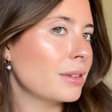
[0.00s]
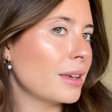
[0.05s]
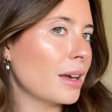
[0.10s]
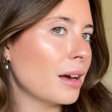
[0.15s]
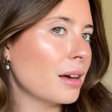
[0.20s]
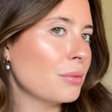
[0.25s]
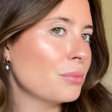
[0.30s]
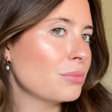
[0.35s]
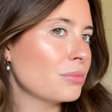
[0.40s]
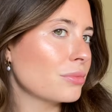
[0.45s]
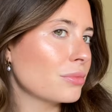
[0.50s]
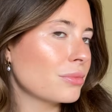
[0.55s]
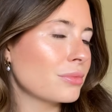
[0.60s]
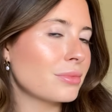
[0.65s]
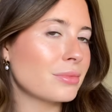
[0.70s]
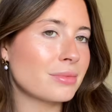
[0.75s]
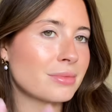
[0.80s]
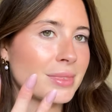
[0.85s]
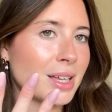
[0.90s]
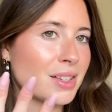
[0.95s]
Yeah,
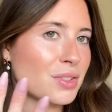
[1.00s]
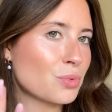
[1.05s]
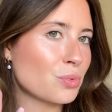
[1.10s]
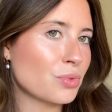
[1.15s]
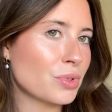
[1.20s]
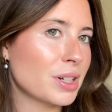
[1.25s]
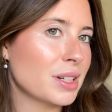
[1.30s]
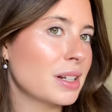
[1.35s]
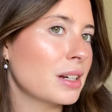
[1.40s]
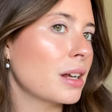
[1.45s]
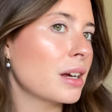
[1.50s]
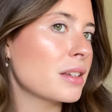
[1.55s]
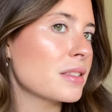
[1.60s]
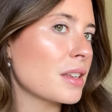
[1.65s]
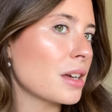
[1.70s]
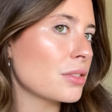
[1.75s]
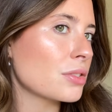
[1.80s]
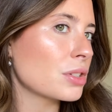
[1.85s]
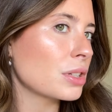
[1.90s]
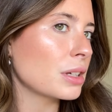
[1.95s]
that's really nice
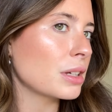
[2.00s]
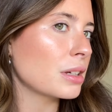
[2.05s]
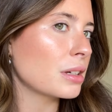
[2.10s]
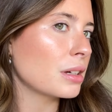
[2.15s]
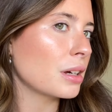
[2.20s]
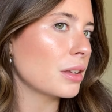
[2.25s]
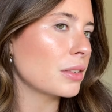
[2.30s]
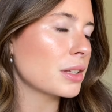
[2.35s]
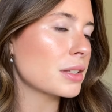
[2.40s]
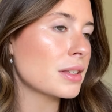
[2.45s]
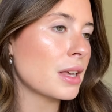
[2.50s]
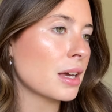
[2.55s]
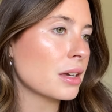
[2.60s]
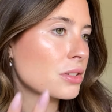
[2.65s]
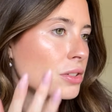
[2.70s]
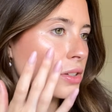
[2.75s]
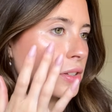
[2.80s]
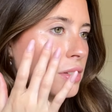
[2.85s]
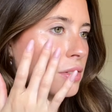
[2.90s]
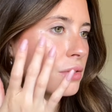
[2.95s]
actually. And the
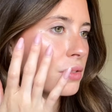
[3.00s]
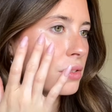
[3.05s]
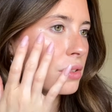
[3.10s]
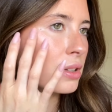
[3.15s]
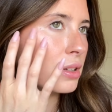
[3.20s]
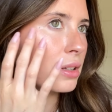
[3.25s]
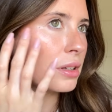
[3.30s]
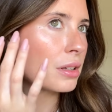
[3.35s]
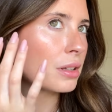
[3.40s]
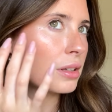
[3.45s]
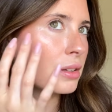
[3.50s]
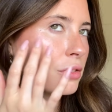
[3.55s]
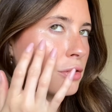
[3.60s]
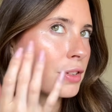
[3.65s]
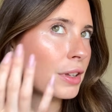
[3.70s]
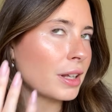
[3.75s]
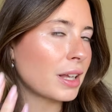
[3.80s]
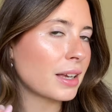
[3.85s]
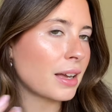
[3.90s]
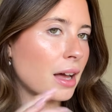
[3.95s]
texture doesn't
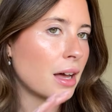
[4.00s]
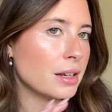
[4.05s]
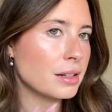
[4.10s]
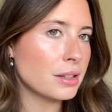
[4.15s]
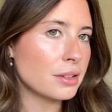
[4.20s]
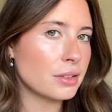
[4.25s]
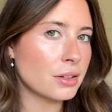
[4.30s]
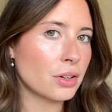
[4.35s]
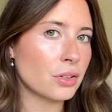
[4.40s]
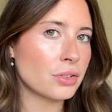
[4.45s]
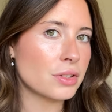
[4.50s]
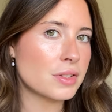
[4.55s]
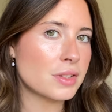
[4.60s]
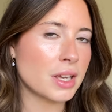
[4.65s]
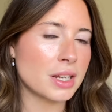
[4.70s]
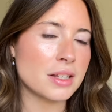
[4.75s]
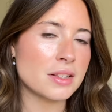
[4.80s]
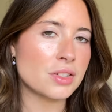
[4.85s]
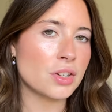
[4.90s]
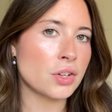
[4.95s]
feel like anything on the
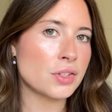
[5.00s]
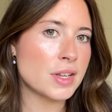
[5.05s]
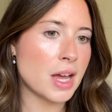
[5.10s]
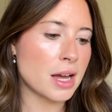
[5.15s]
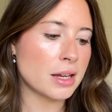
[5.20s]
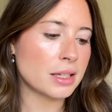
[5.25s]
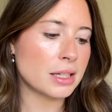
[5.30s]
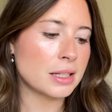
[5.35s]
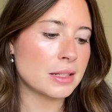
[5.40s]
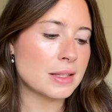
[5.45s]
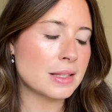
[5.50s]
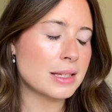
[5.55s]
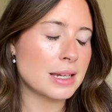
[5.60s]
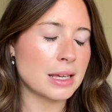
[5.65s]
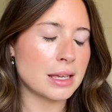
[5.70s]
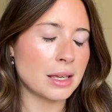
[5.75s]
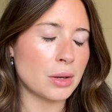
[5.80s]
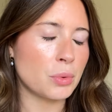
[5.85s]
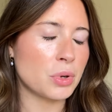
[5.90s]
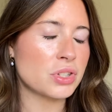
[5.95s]
skin. It's not tacky and
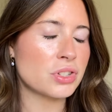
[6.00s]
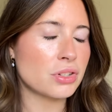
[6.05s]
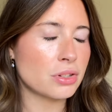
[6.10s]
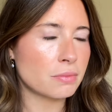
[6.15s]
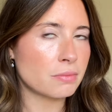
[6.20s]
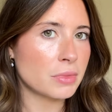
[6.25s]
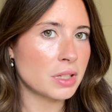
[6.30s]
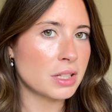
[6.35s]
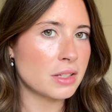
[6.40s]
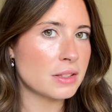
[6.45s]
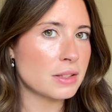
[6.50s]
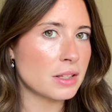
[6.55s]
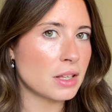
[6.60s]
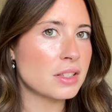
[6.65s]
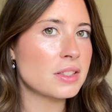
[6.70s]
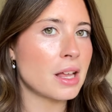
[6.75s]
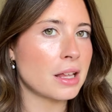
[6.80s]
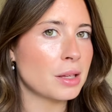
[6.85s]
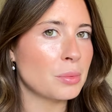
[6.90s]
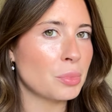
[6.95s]
sticky, which is a
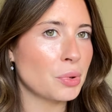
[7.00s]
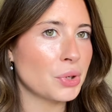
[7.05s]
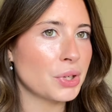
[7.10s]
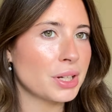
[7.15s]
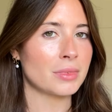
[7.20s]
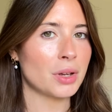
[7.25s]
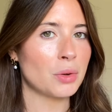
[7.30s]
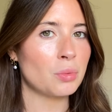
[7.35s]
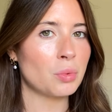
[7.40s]
selling point.